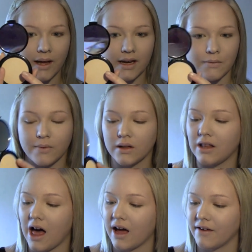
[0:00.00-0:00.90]
but in real
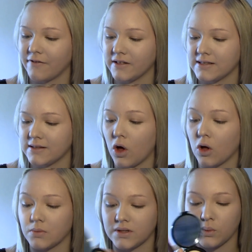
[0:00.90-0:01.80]
life it's
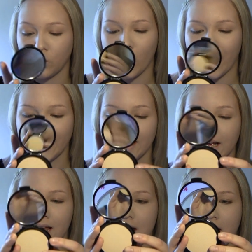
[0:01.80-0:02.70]
almost white.